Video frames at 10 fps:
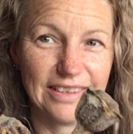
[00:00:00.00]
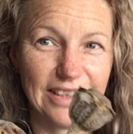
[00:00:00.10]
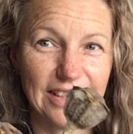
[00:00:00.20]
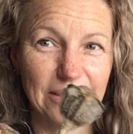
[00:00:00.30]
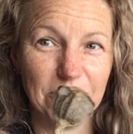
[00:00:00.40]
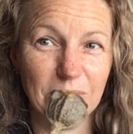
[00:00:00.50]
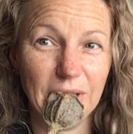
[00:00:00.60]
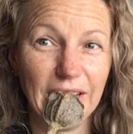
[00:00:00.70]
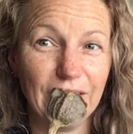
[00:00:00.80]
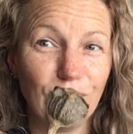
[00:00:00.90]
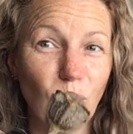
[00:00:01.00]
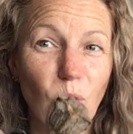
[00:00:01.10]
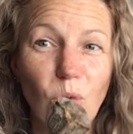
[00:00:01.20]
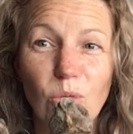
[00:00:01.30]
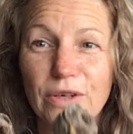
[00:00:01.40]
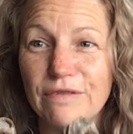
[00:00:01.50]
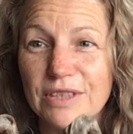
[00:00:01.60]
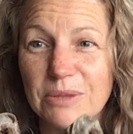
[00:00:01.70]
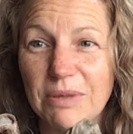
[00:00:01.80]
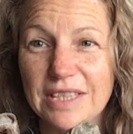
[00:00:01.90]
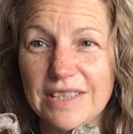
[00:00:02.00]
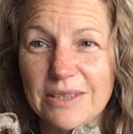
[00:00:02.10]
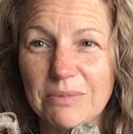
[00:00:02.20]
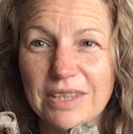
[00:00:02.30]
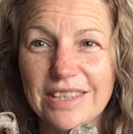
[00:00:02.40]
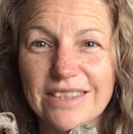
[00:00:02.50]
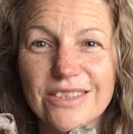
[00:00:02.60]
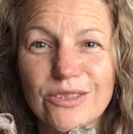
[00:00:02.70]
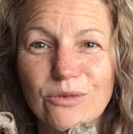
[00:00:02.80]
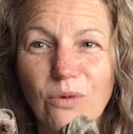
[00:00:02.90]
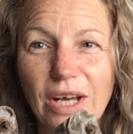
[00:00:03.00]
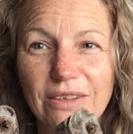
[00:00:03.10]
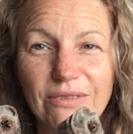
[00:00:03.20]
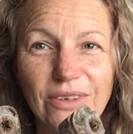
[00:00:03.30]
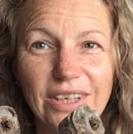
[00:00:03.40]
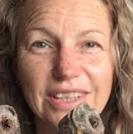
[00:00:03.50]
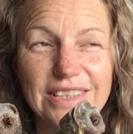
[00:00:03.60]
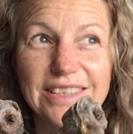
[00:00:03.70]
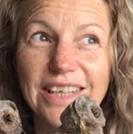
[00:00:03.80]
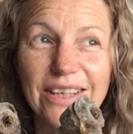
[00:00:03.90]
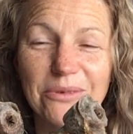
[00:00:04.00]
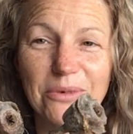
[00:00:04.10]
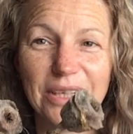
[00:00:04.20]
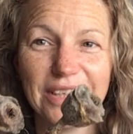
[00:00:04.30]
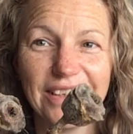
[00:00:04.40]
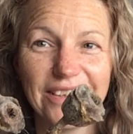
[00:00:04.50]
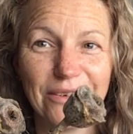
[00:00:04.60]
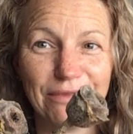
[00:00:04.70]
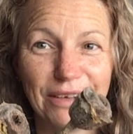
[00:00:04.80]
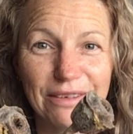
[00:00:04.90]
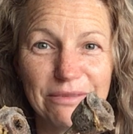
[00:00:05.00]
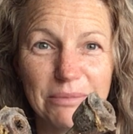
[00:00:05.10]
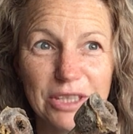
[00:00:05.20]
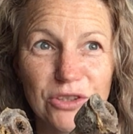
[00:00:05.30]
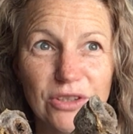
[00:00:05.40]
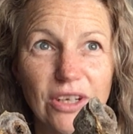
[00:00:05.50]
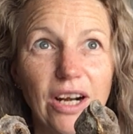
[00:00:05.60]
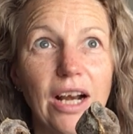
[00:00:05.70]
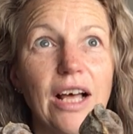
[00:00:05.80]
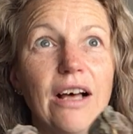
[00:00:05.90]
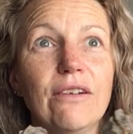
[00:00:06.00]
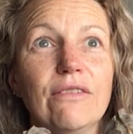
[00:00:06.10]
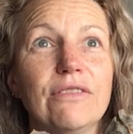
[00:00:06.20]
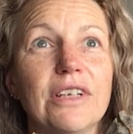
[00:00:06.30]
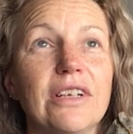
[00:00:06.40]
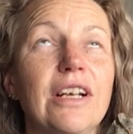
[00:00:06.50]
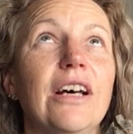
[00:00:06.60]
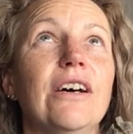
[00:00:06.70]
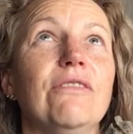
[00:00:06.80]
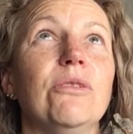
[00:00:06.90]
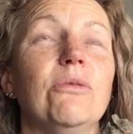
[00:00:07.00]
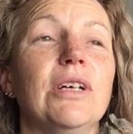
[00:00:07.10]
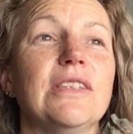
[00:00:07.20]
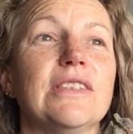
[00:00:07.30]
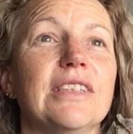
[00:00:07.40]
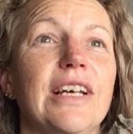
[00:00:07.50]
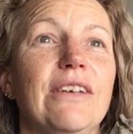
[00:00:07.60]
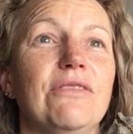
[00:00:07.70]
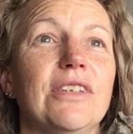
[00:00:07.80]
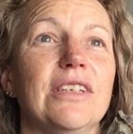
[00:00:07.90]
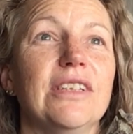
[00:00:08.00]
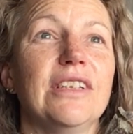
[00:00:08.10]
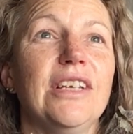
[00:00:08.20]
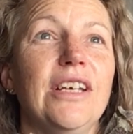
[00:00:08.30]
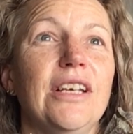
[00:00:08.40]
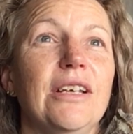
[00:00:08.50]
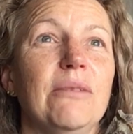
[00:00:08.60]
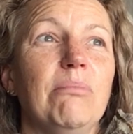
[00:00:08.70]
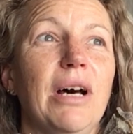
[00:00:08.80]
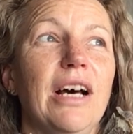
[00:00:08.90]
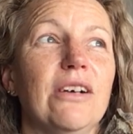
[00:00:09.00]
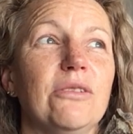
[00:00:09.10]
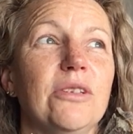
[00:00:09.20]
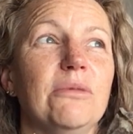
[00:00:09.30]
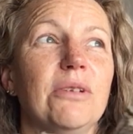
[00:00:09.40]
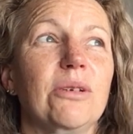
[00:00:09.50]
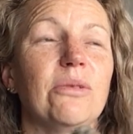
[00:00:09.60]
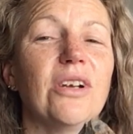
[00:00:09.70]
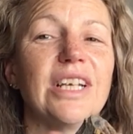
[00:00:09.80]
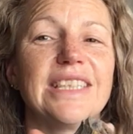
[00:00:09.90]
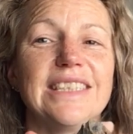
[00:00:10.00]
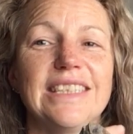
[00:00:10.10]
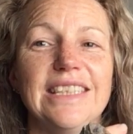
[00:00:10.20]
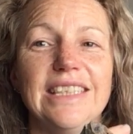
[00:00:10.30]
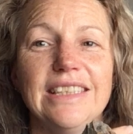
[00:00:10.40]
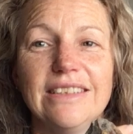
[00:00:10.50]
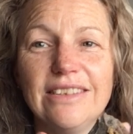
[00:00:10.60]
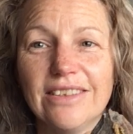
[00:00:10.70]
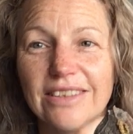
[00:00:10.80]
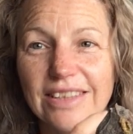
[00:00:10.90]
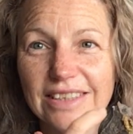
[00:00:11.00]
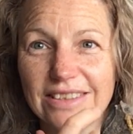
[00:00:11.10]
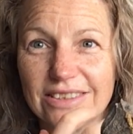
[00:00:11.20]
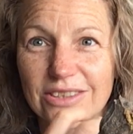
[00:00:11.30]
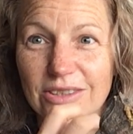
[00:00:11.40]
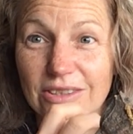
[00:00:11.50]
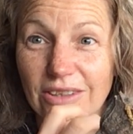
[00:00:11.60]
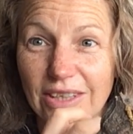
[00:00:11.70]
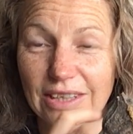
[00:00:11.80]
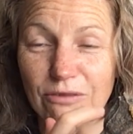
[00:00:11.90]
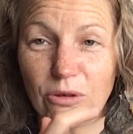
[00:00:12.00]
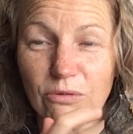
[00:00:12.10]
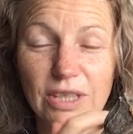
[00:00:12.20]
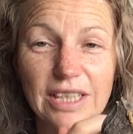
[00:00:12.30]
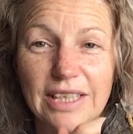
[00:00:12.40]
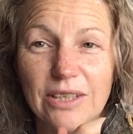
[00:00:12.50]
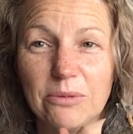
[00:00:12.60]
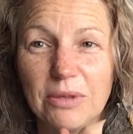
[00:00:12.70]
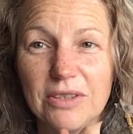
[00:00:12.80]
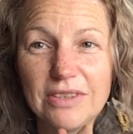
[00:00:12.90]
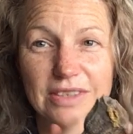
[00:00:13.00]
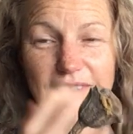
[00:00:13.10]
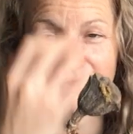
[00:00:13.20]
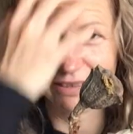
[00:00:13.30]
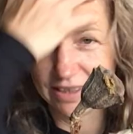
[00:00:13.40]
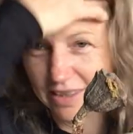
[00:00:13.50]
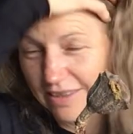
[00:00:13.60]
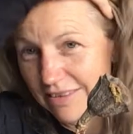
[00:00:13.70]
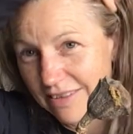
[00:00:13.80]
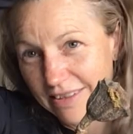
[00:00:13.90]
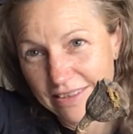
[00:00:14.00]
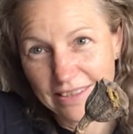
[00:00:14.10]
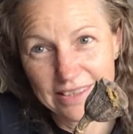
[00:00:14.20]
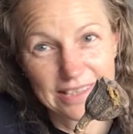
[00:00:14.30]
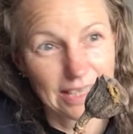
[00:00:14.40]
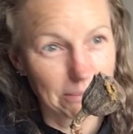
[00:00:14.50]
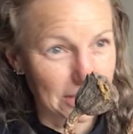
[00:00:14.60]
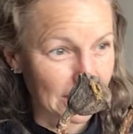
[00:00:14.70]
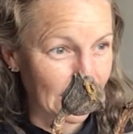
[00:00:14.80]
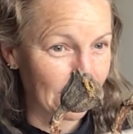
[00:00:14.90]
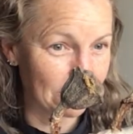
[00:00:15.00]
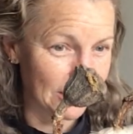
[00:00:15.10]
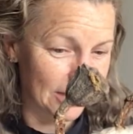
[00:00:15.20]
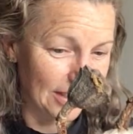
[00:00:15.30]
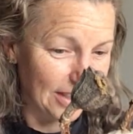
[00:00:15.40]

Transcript: um, we have all different species. But this is just one, right? There's another one not far from me too that I love, and I love the ones that have the bark on them that look like skin, you know, and they're just like they've got wrinkly elbows and stuff like that. And then there's salmon gums